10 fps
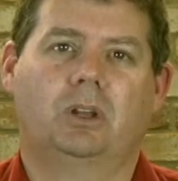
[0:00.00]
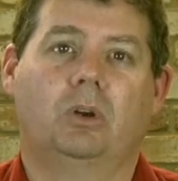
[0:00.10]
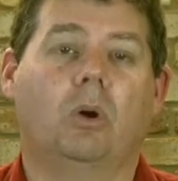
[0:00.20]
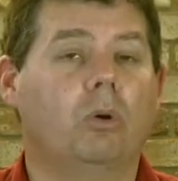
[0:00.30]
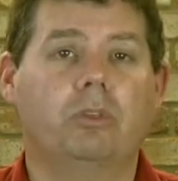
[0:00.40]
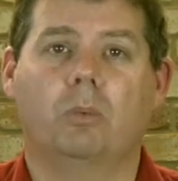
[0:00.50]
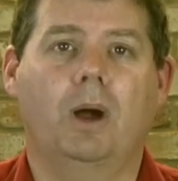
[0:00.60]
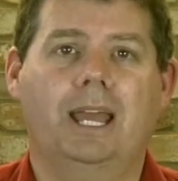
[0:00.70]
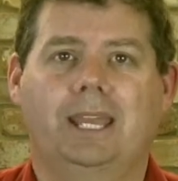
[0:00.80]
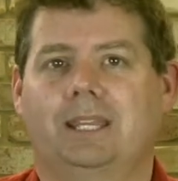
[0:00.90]
all the
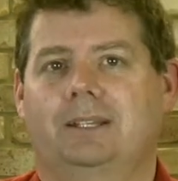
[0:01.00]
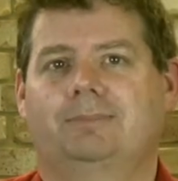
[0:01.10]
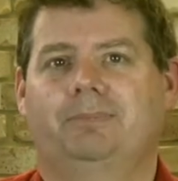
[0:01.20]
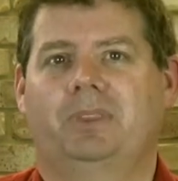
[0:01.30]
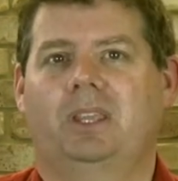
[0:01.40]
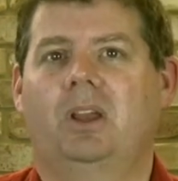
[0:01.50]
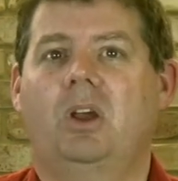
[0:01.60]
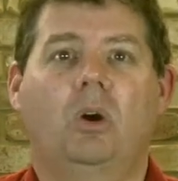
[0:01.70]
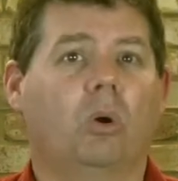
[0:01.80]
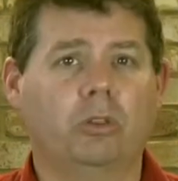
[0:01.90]

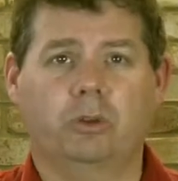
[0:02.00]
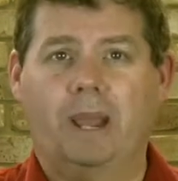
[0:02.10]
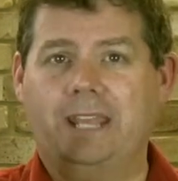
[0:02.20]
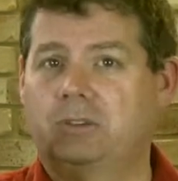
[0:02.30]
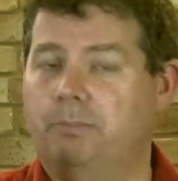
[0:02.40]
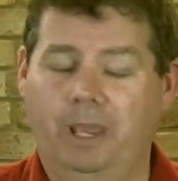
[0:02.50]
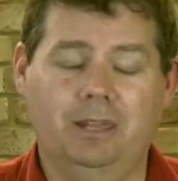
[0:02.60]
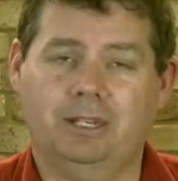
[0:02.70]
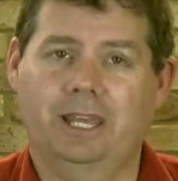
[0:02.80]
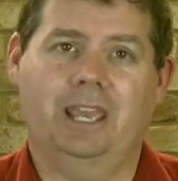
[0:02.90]
way to
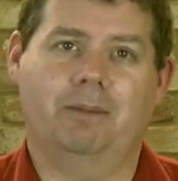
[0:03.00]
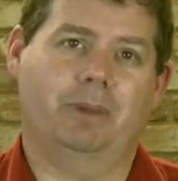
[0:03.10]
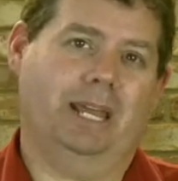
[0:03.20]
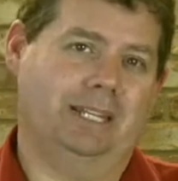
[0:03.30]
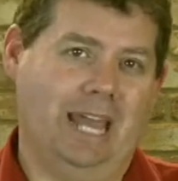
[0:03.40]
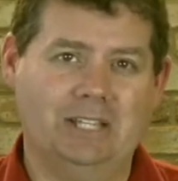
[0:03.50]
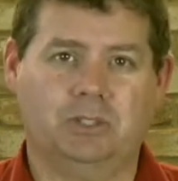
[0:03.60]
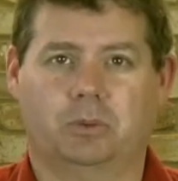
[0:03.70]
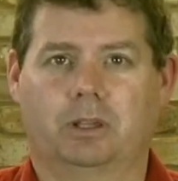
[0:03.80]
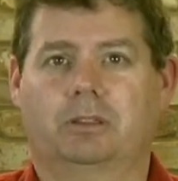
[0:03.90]
Bethlehem and
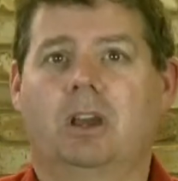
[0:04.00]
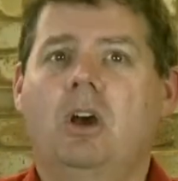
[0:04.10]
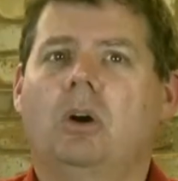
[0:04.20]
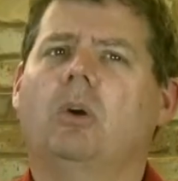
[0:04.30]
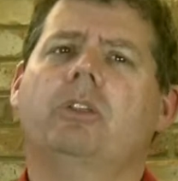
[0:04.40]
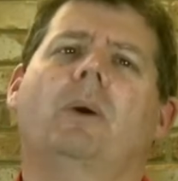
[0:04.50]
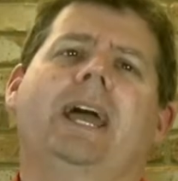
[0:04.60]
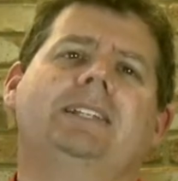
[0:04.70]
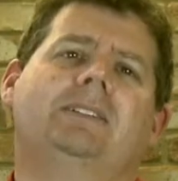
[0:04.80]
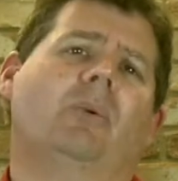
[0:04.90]
Nazareth, all the
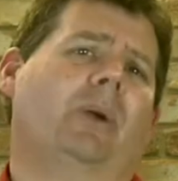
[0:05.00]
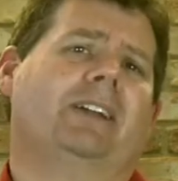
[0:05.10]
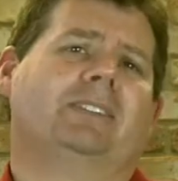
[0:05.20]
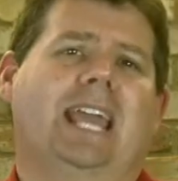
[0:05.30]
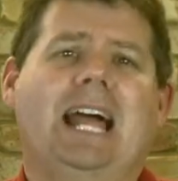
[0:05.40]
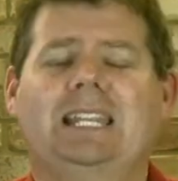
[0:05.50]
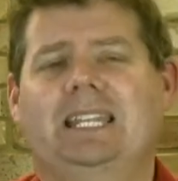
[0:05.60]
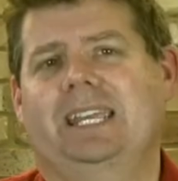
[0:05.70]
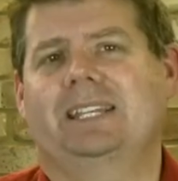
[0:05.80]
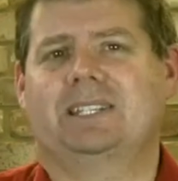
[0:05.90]
way around
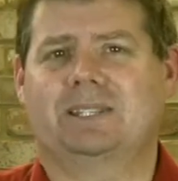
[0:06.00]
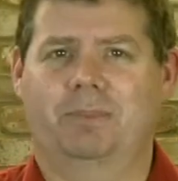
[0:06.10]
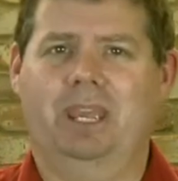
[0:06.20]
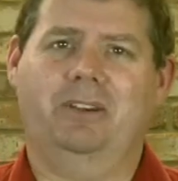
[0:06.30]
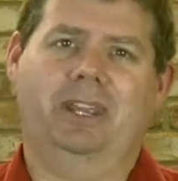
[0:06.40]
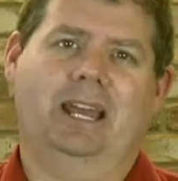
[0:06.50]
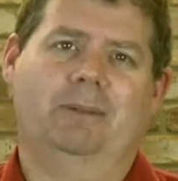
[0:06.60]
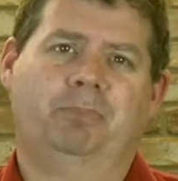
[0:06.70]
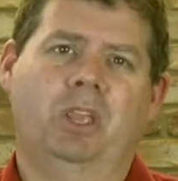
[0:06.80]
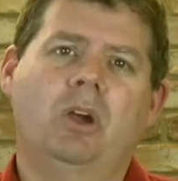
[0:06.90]
Galilee and Samaria,
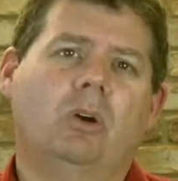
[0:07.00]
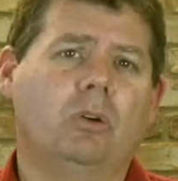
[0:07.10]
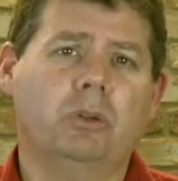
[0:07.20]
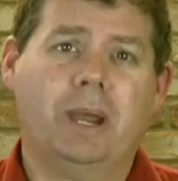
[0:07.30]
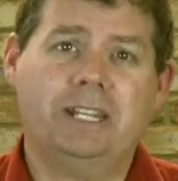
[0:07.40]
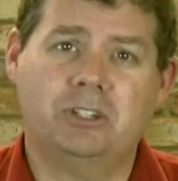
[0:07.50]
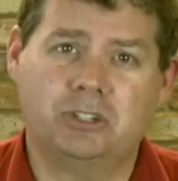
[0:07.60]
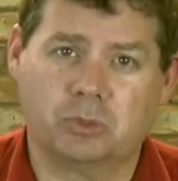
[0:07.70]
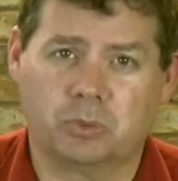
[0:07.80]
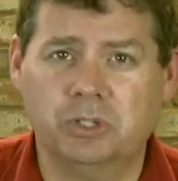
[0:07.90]
all the way to
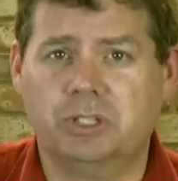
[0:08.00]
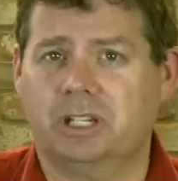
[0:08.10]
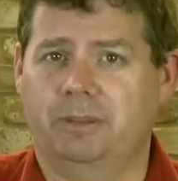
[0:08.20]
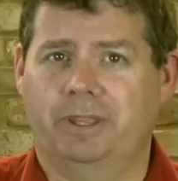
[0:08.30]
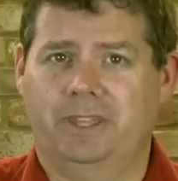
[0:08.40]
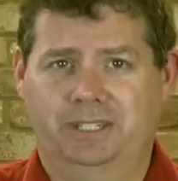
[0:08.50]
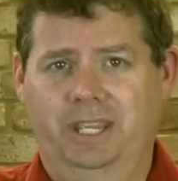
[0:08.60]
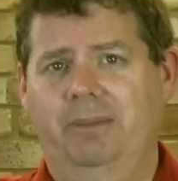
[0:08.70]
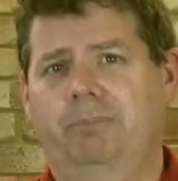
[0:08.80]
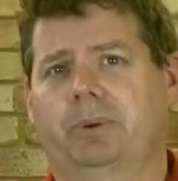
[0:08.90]
Jerusalem and the
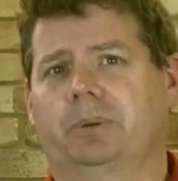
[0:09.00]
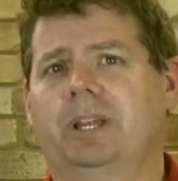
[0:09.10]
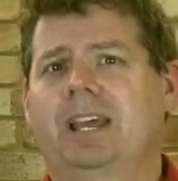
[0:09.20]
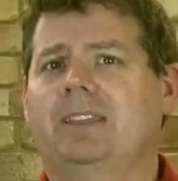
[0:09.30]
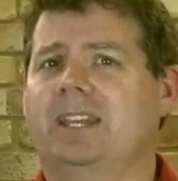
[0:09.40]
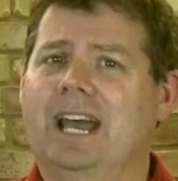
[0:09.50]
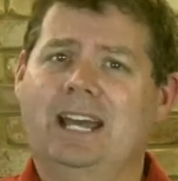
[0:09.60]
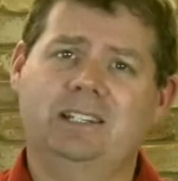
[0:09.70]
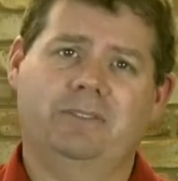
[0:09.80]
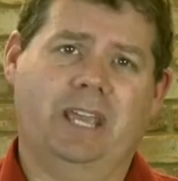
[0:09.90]
temple, the
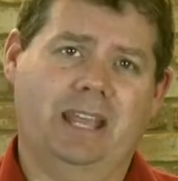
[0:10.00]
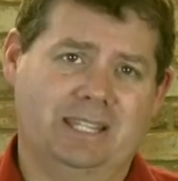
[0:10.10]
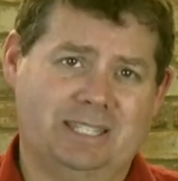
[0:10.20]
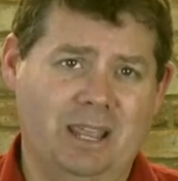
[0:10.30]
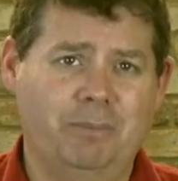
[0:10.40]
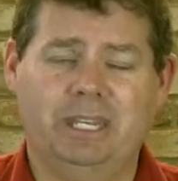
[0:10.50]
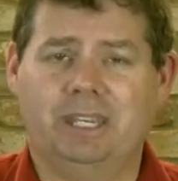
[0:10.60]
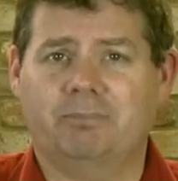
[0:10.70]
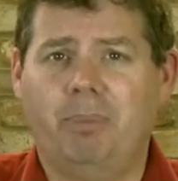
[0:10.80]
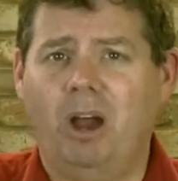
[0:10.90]
Garden of Gethsemane
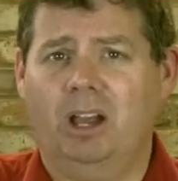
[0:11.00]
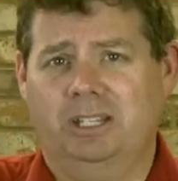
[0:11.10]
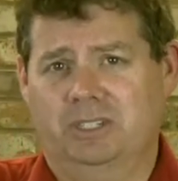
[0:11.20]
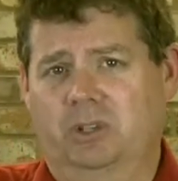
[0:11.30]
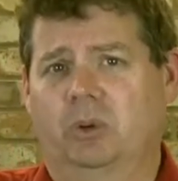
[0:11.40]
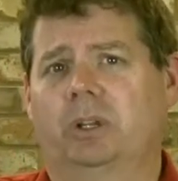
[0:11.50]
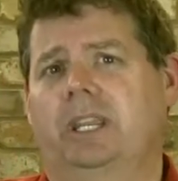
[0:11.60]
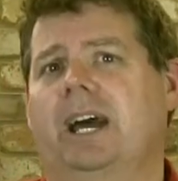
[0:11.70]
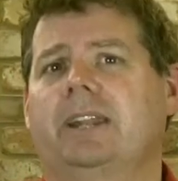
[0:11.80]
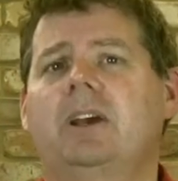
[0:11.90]
and Pilate's
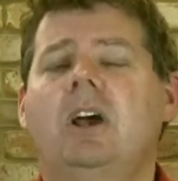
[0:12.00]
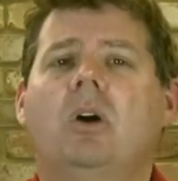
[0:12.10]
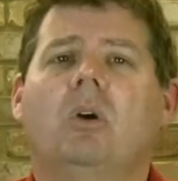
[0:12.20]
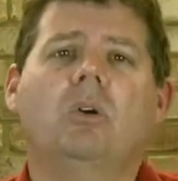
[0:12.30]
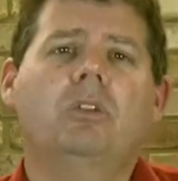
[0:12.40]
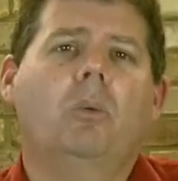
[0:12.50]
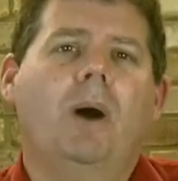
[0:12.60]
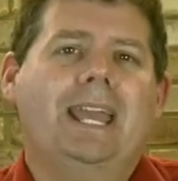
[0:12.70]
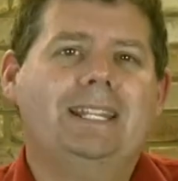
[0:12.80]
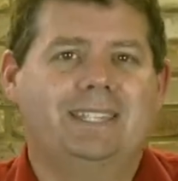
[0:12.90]
courtyard, all the
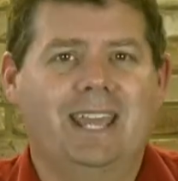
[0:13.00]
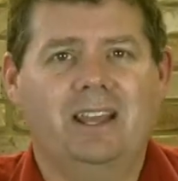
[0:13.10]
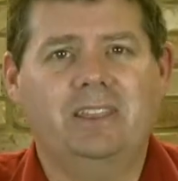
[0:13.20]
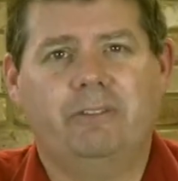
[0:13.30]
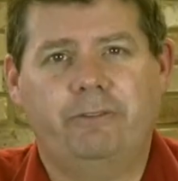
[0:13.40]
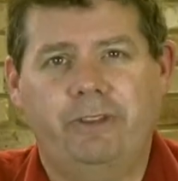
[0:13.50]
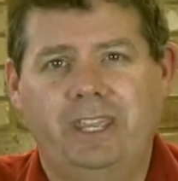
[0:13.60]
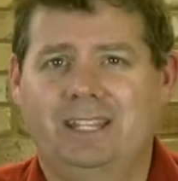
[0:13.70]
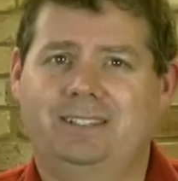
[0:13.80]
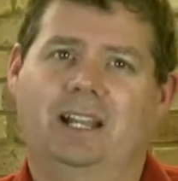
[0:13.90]
way down the
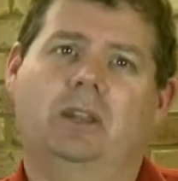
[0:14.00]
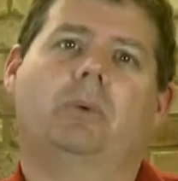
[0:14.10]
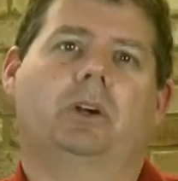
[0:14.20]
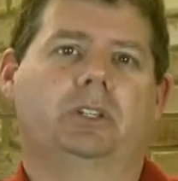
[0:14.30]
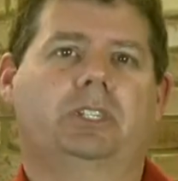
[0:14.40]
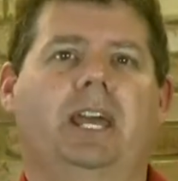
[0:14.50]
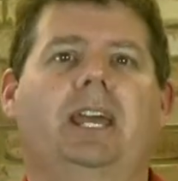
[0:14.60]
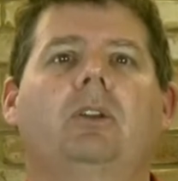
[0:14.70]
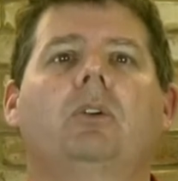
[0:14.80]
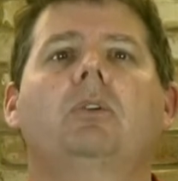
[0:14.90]
Via Dolorosa
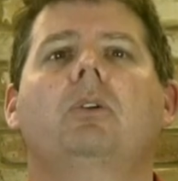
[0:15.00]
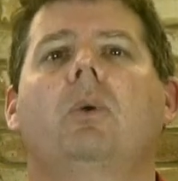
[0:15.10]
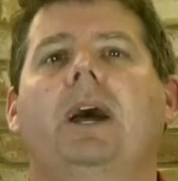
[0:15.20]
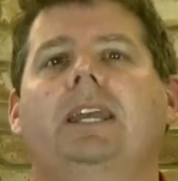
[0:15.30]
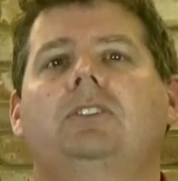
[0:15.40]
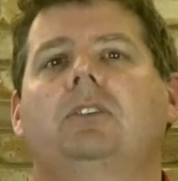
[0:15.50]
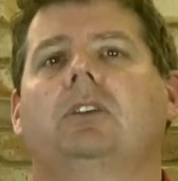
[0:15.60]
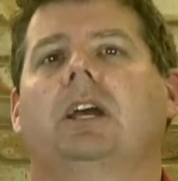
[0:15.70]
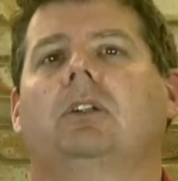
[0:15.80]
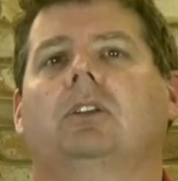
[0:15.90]
and all the way to
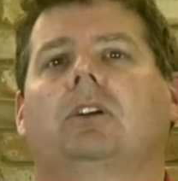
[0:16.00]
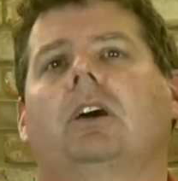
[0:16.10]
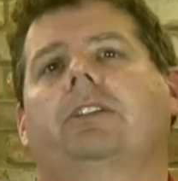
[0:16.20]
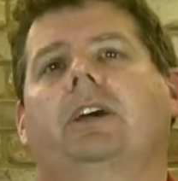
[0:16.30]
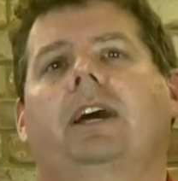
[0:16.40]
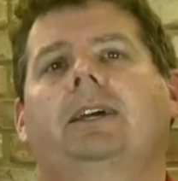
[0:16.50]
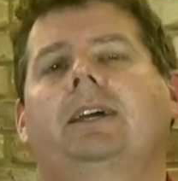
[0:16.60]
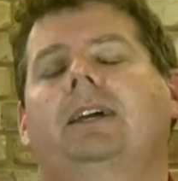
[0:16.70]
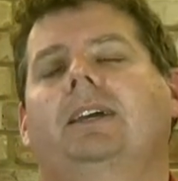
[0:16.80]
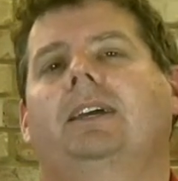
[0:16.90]
Golgotha
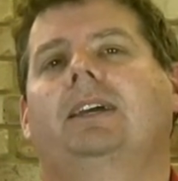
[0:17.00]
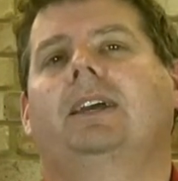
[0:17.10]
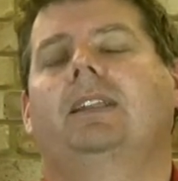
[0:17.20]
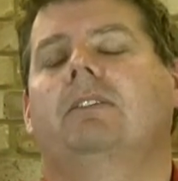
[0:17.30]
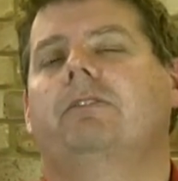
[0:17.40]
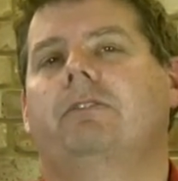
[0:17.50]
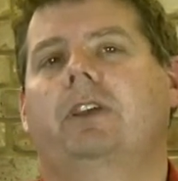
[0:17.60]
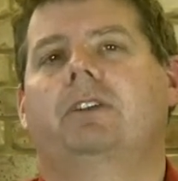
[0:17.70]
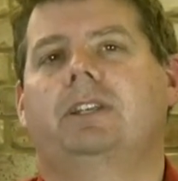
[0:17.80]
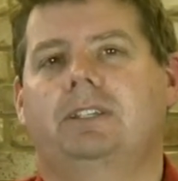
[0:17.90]
and the
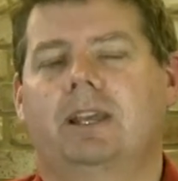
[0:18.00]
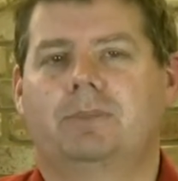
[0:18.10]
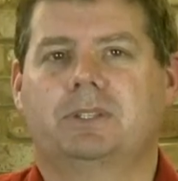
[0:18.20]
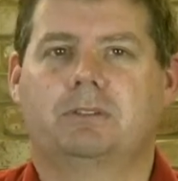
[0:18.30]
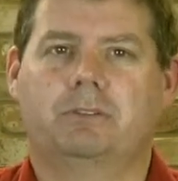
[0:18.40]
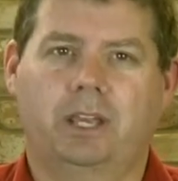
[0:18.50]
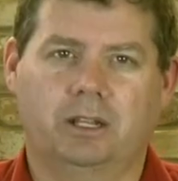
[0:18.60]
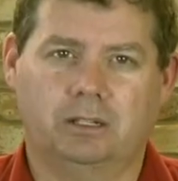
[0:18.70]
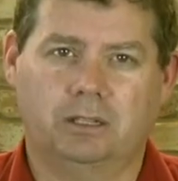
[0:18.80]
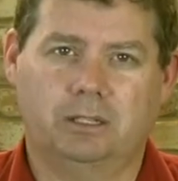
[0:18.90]
very depths of
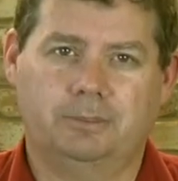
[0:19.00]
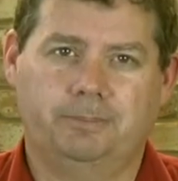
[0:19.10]
hell.